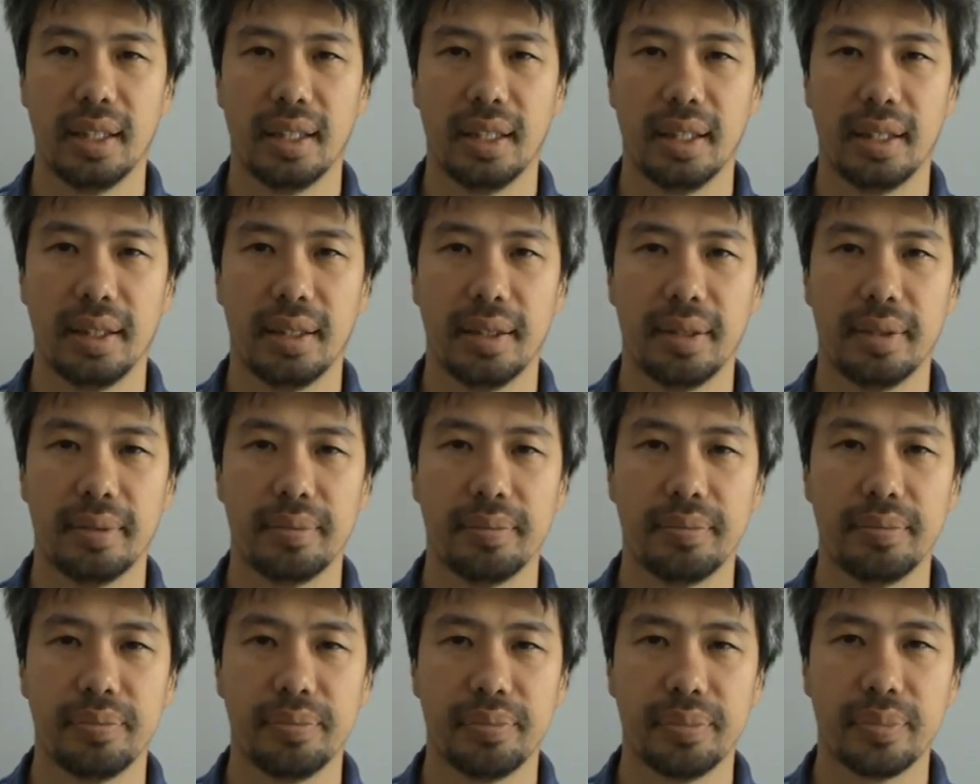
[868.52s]

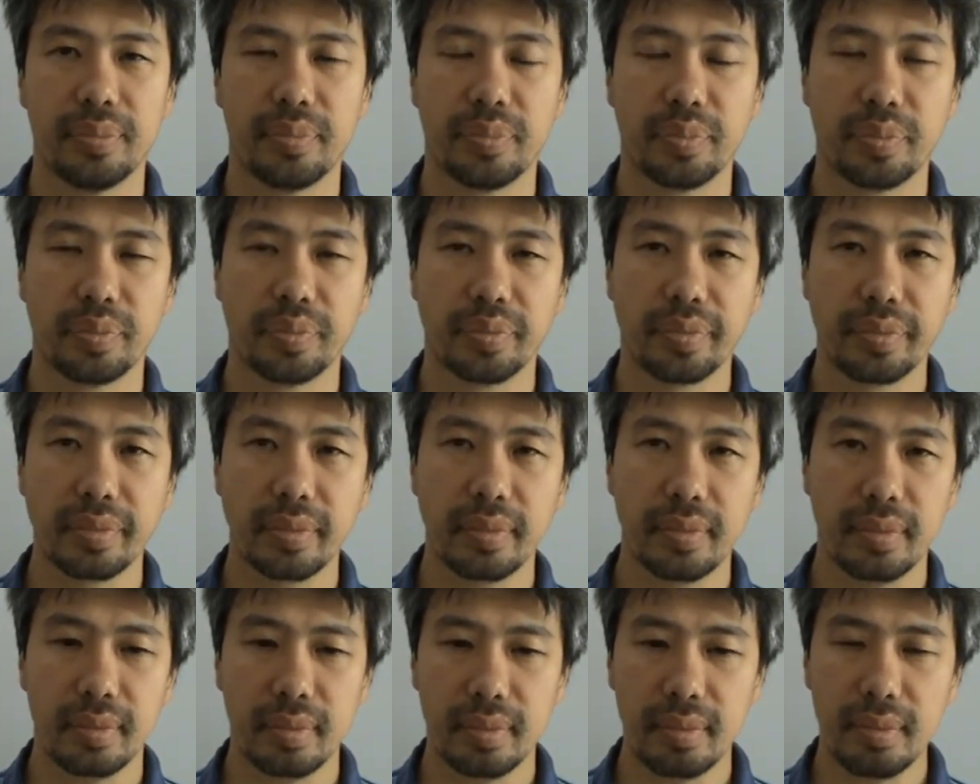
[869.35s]
Um,
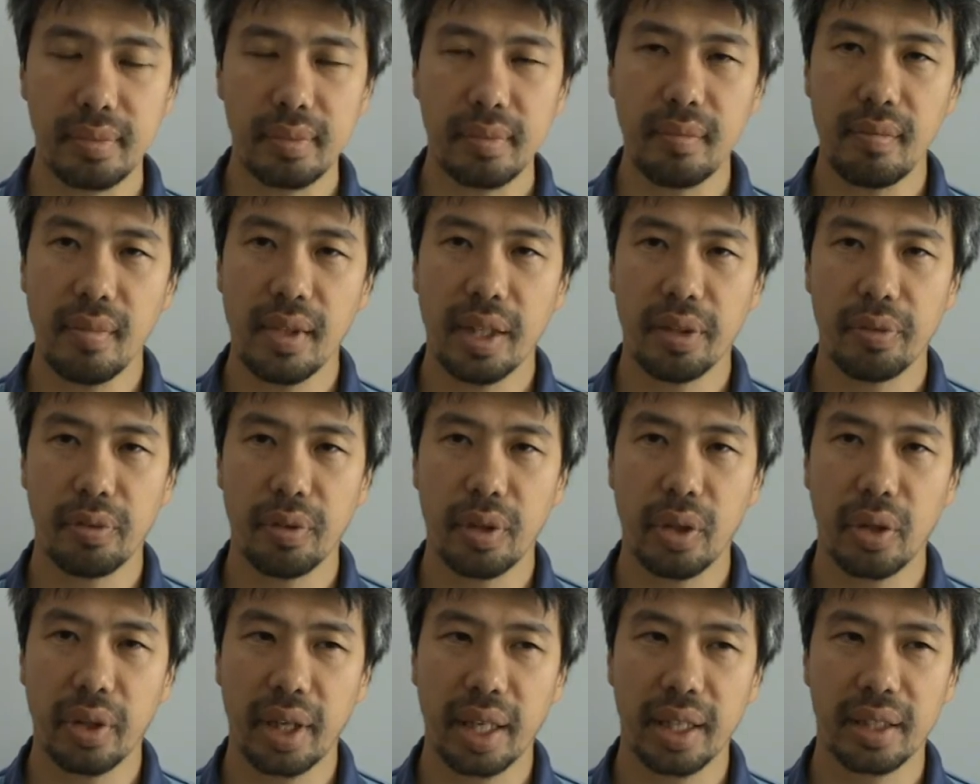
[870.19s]
if we
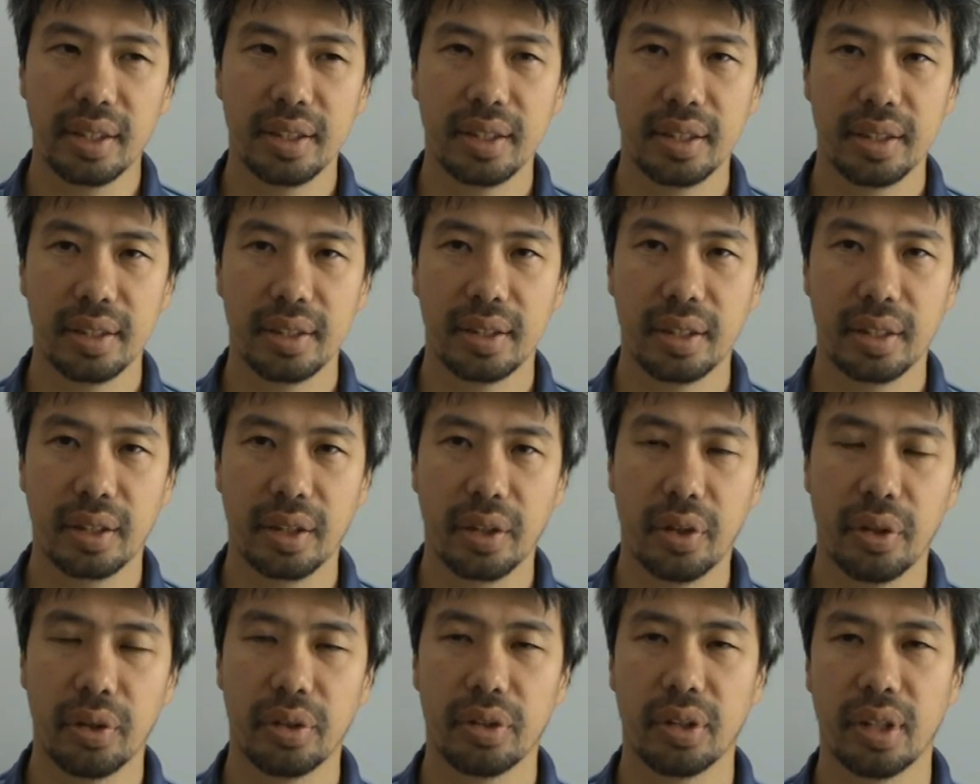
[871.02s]
look at the, the
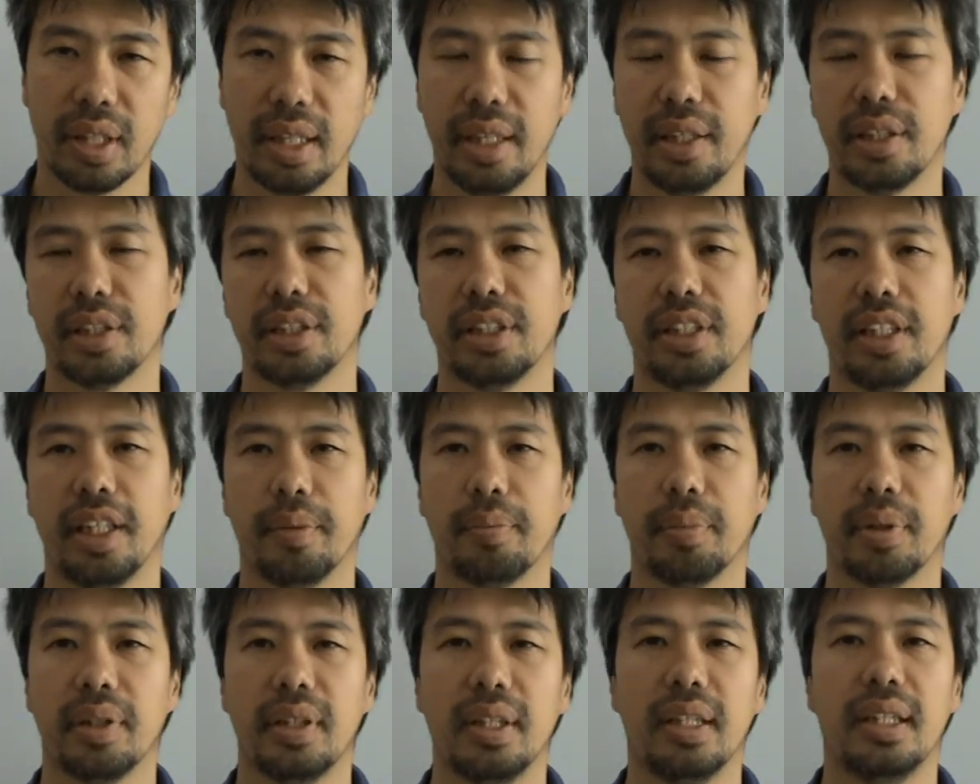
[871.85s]
current
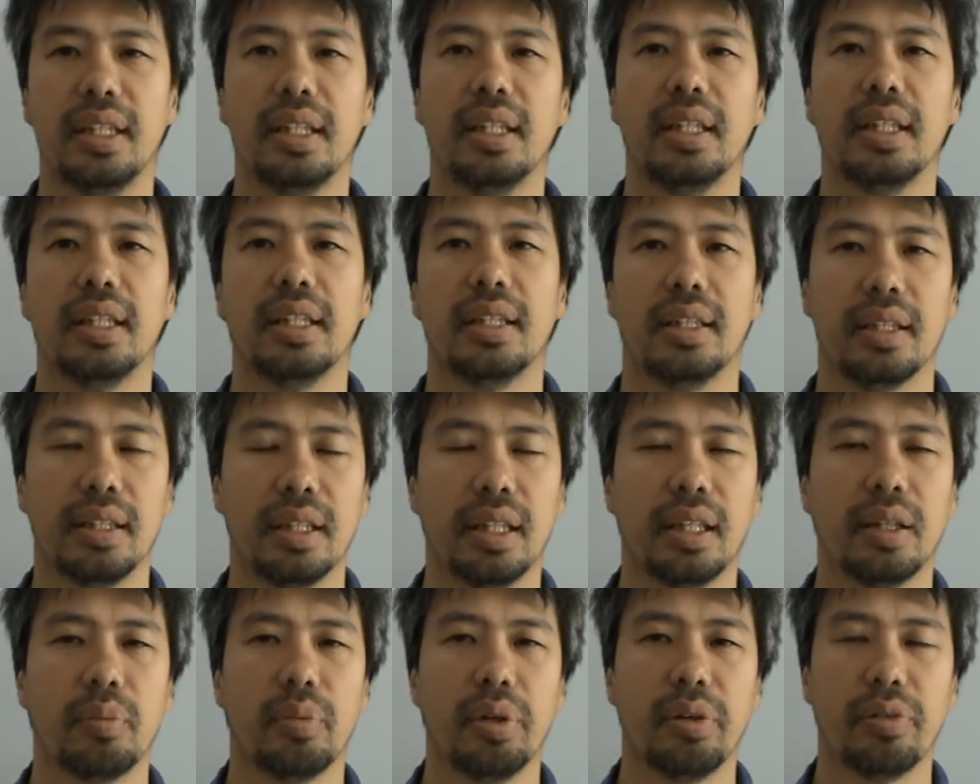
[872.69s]
leadership,
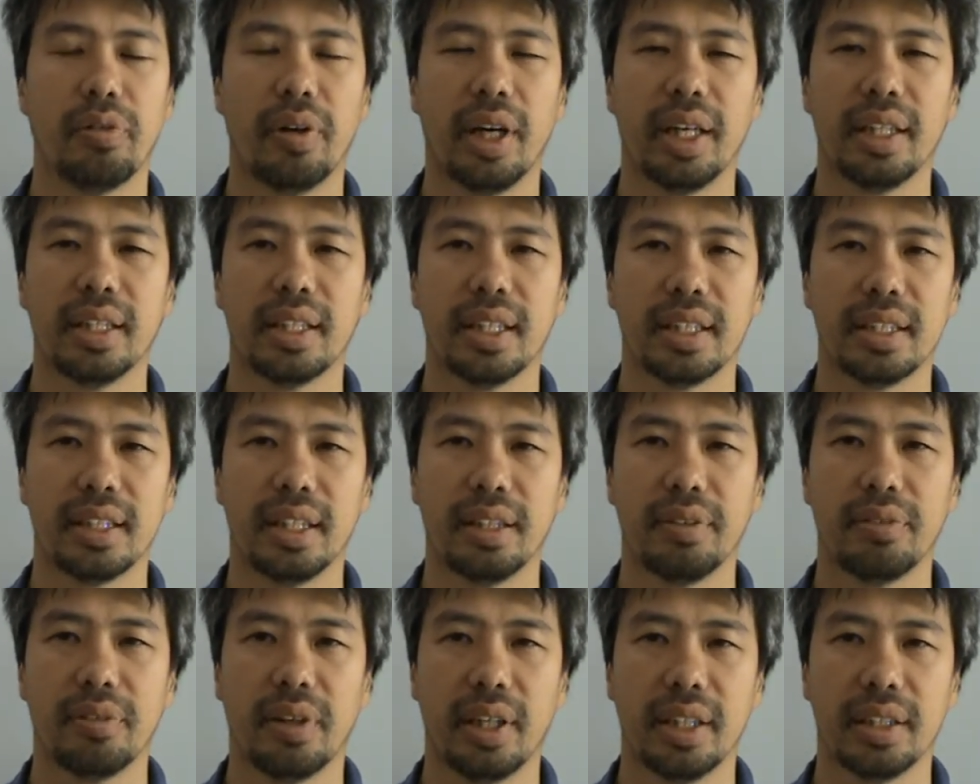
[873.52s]
uh, we find that they
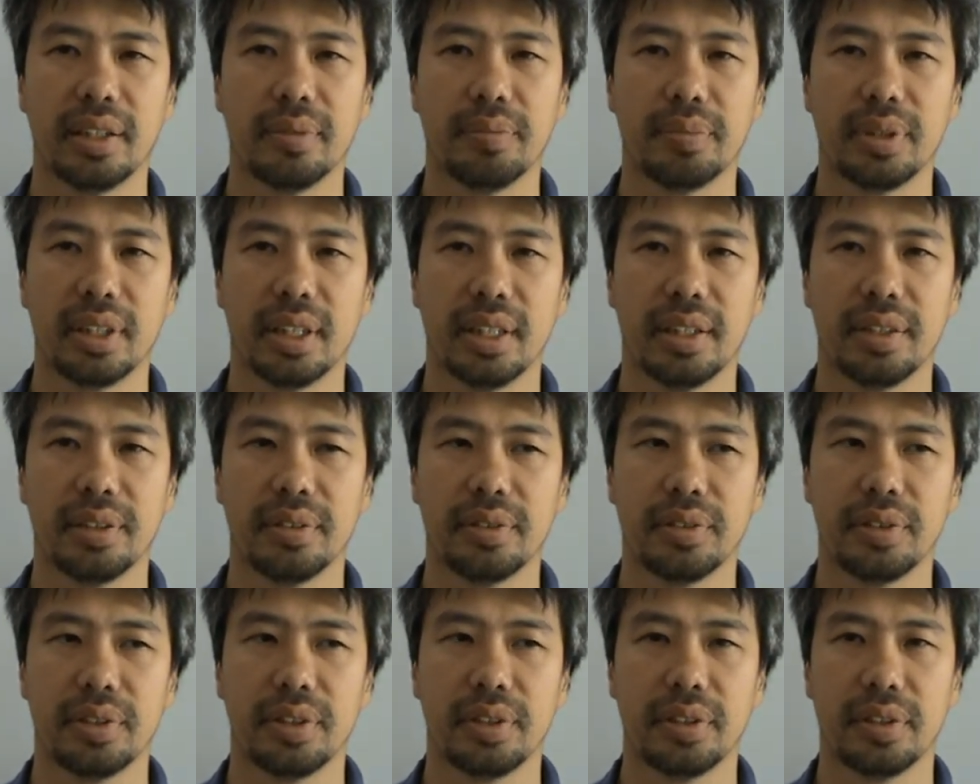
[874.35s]
find
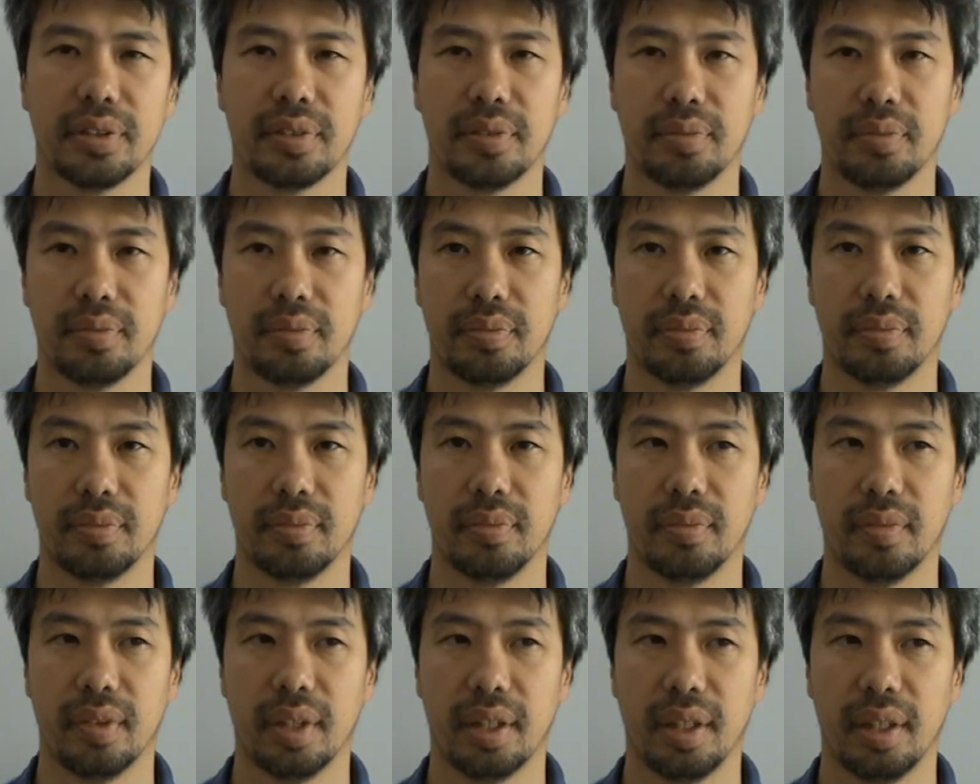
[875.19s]
themselves
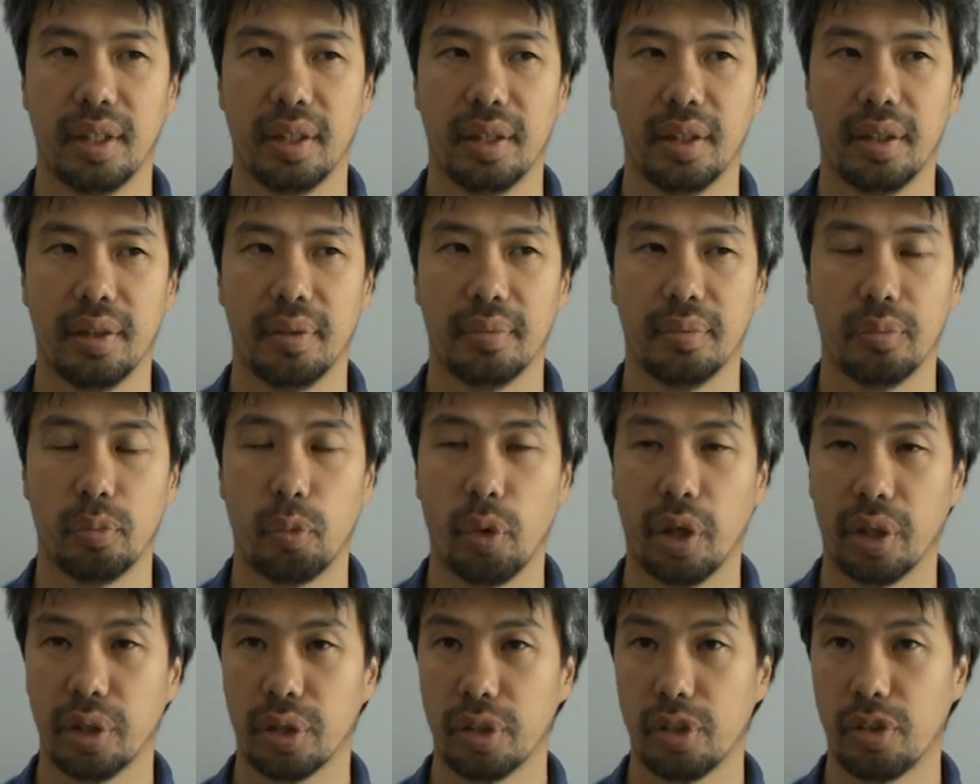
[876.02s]
um,
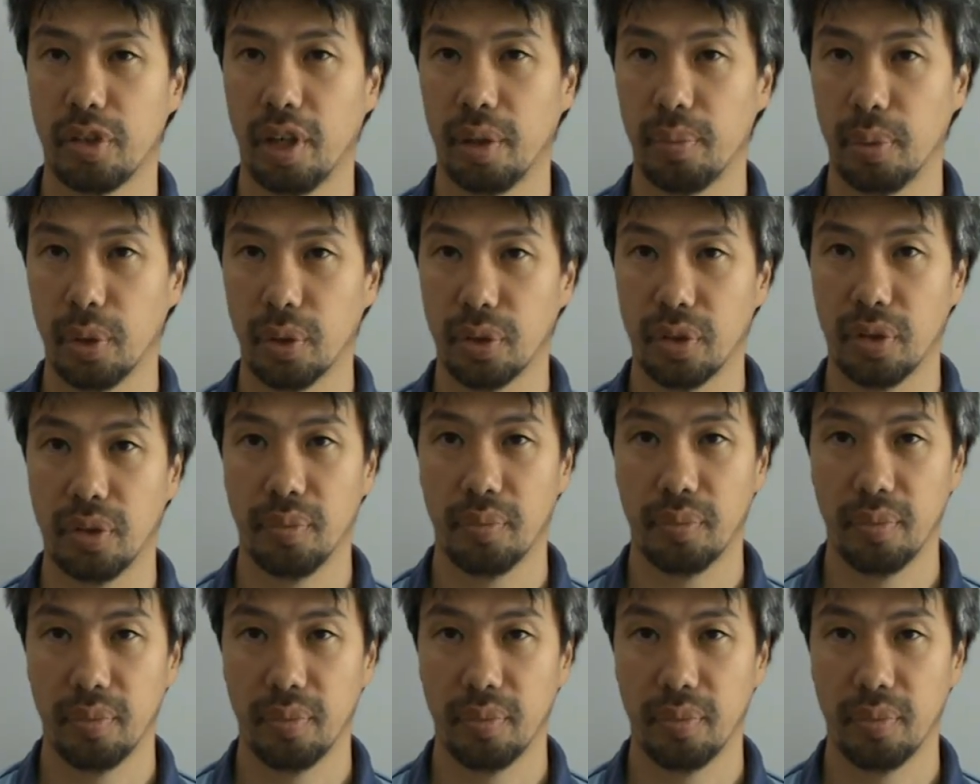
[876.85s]
rather troubled